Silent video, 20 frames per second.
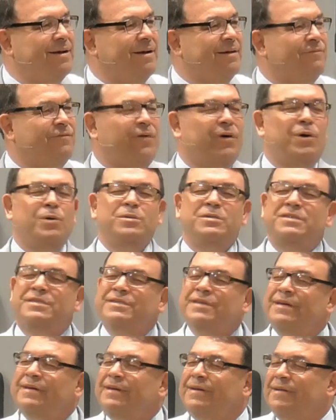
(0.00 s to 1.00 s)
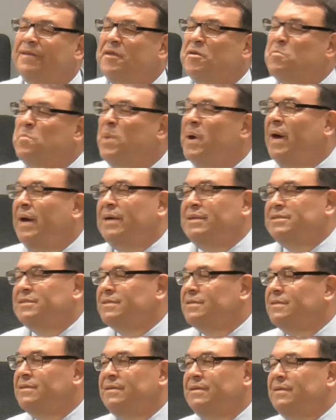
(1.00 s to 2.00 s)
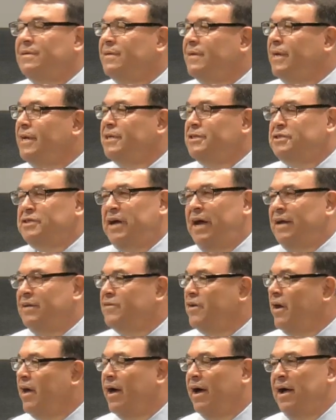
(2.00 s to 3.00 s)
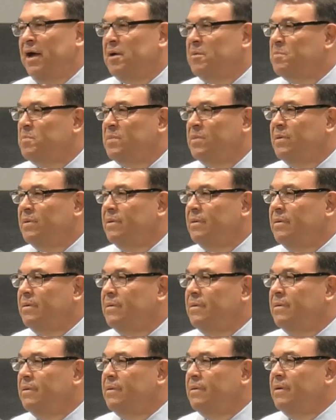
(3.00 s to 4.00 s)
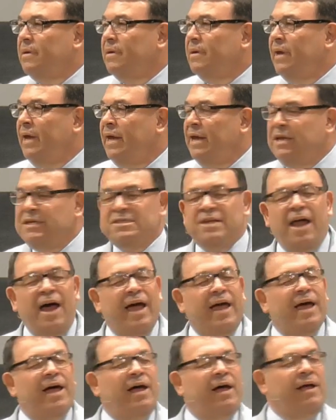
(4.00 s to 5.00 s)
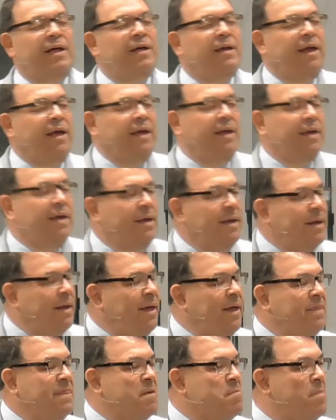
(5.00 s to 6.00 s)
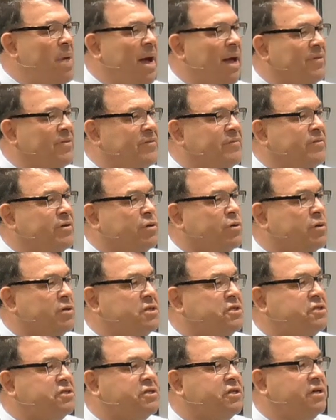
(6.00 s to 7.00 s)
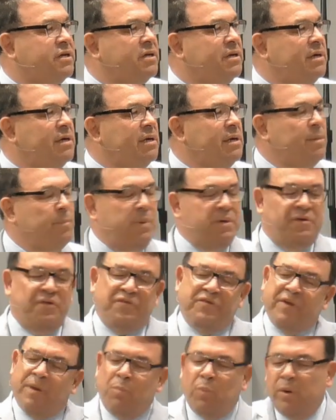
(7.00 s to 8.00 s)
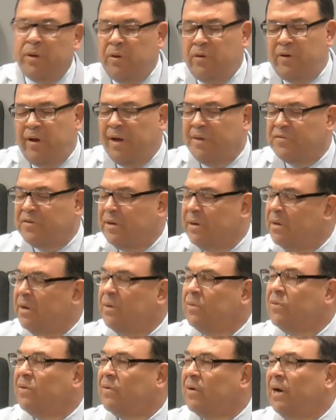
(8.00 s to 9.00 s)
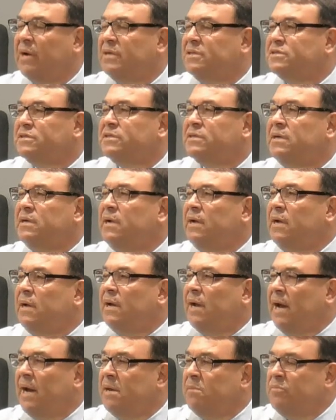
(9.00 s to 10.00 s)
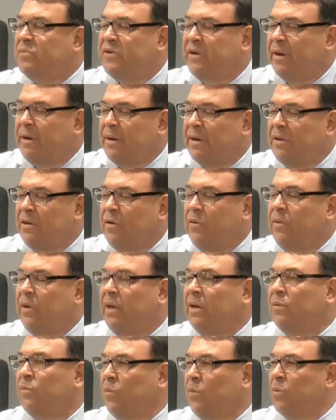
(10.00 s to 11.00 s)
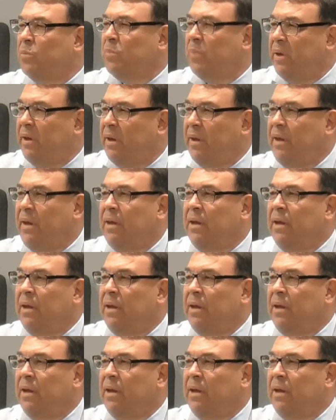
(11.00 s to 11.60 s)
Folks, the best is yet to come. It is like honey in the mouth of a Christian. But to someone who doesn't know Christ, I am telling you, it will be,